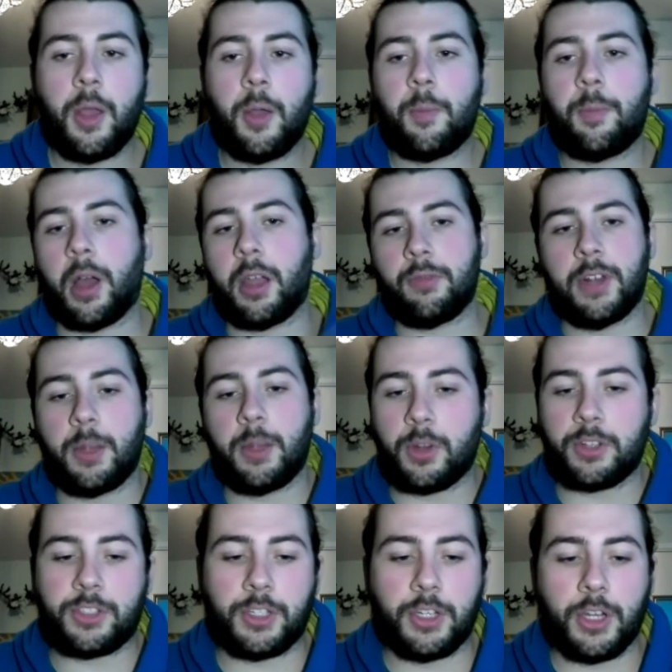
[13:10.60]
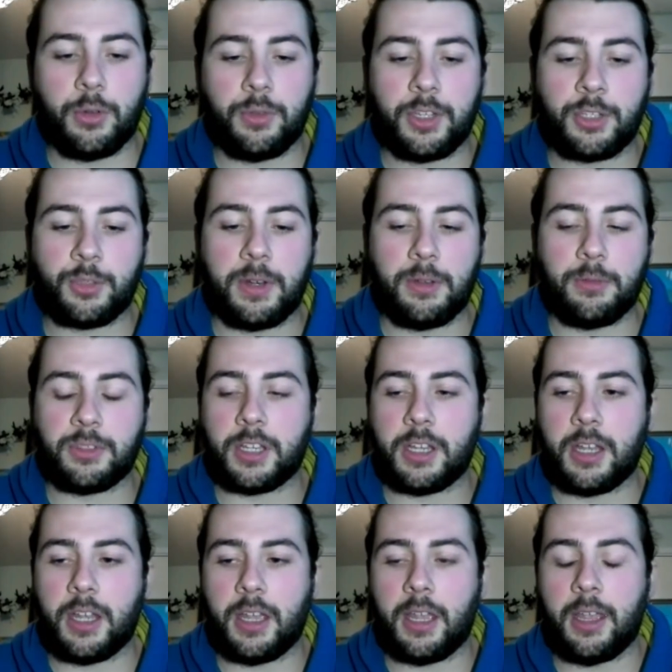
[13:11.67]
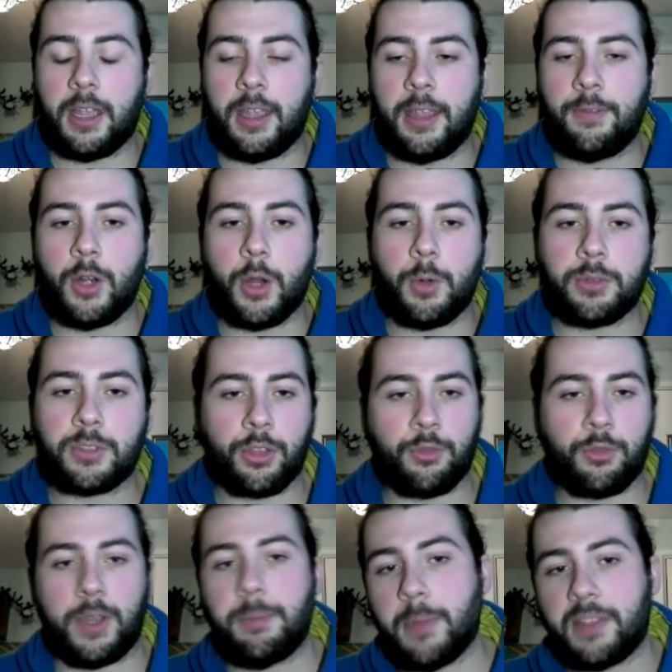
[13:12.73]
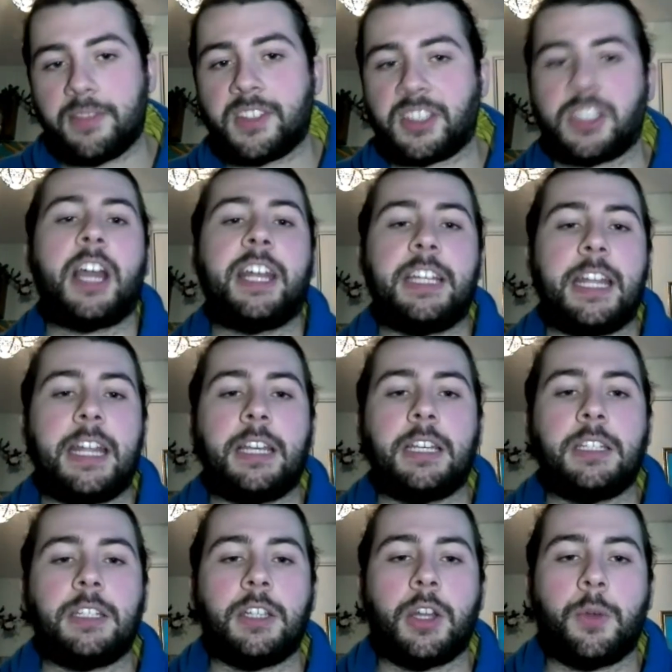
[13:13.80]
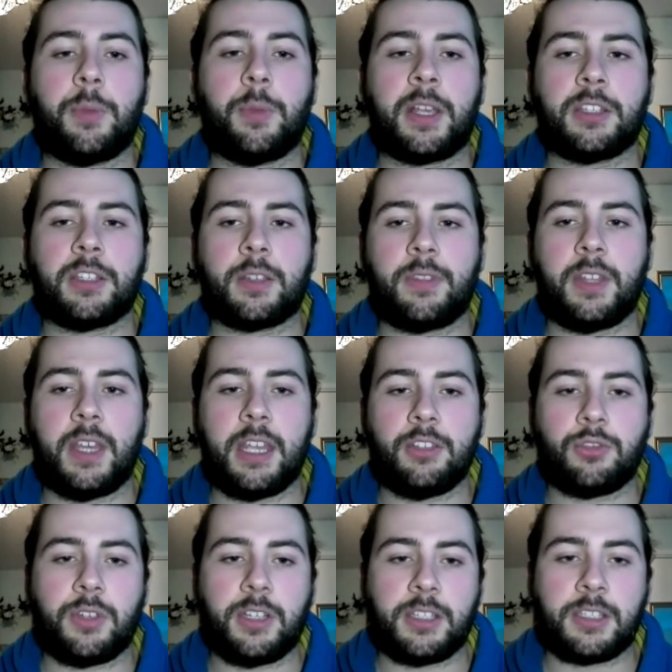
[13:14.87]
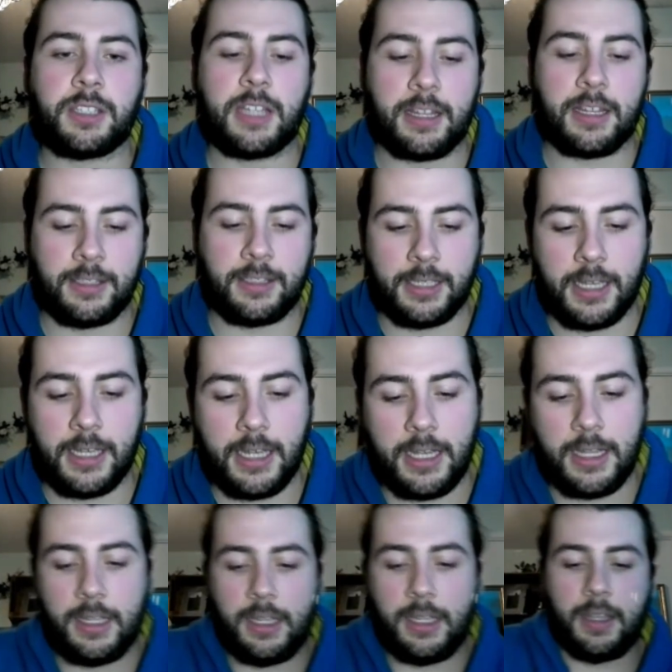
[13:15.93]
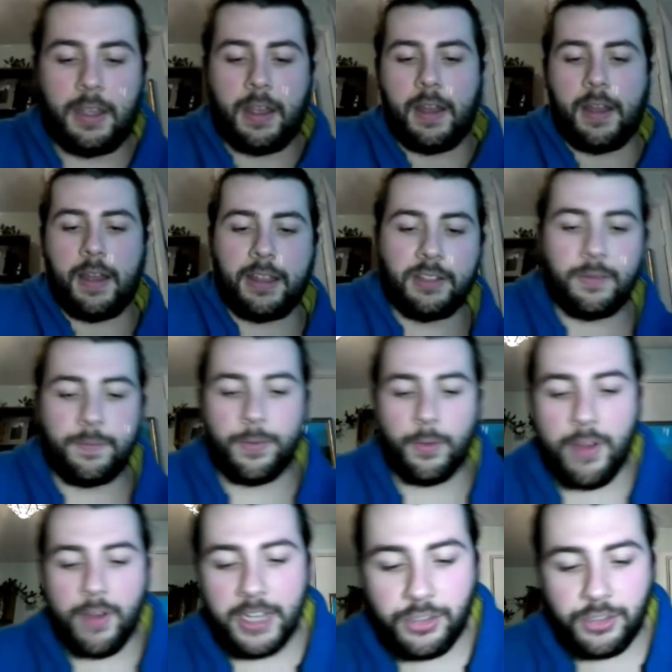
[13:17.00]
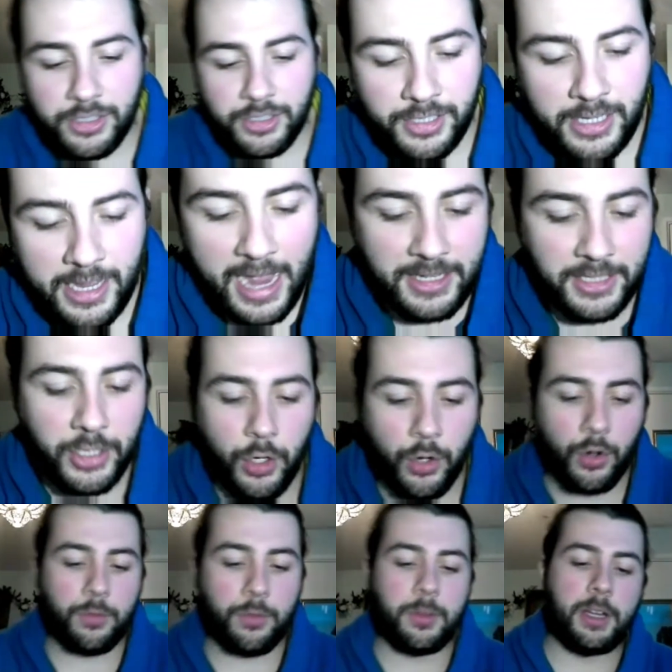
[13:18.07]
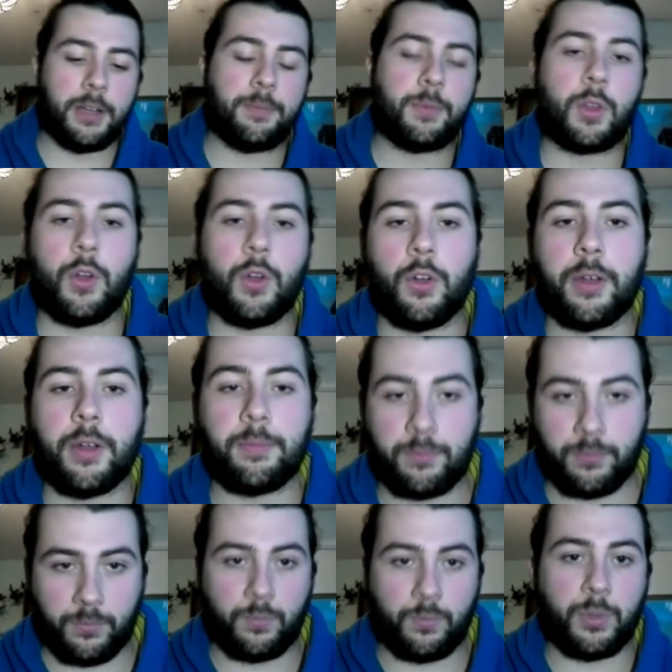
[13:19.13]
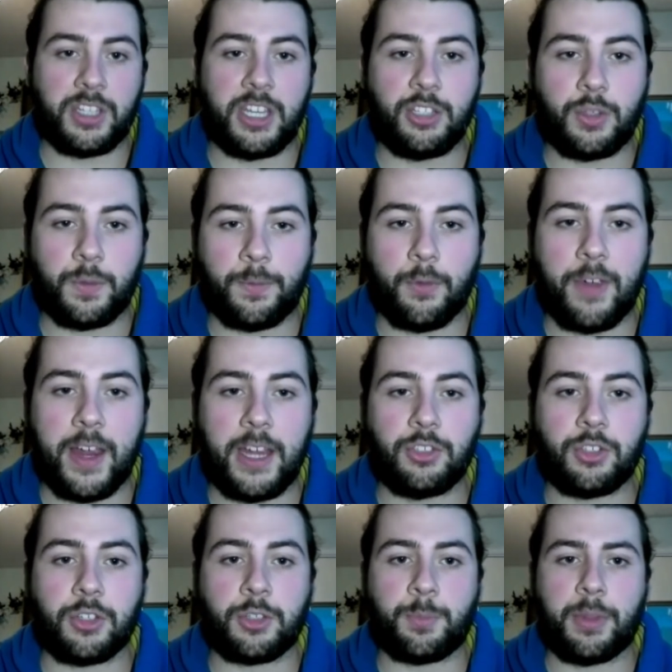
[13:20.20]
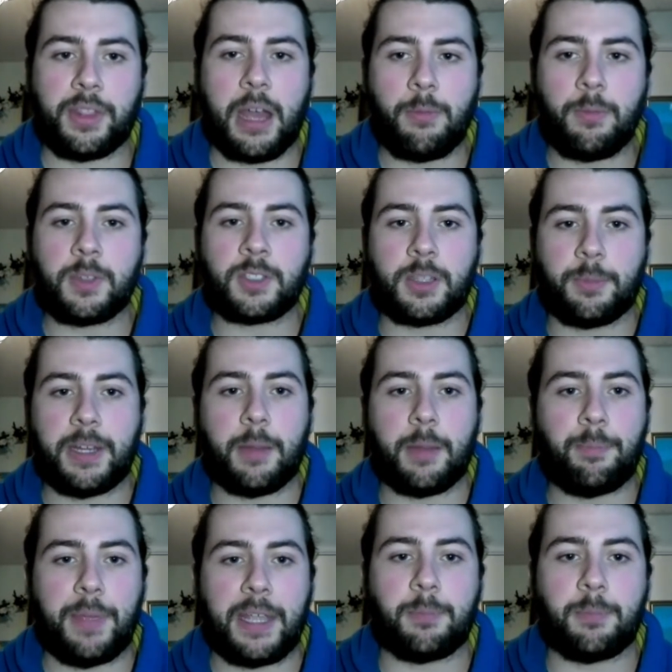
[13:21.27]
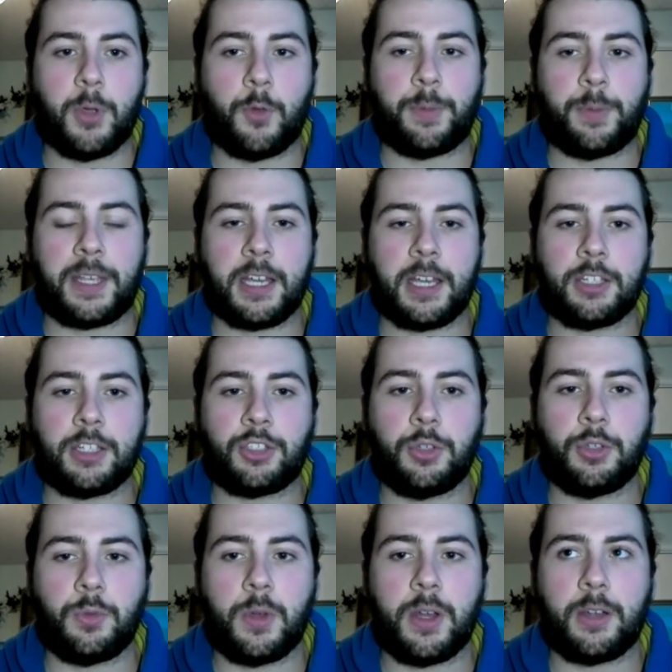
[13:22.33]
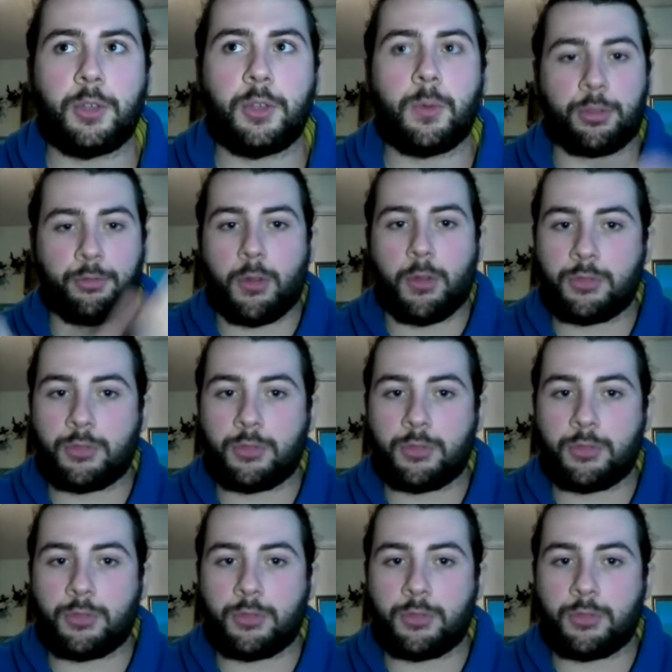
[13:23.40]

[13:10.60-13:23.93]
But I really want to know this one. It was even though it was a 3-month sign-in, you know, because of the injuries that for Rangers, Andy Gorham was injured for Rangers. But that must have been a big move, because you were thrown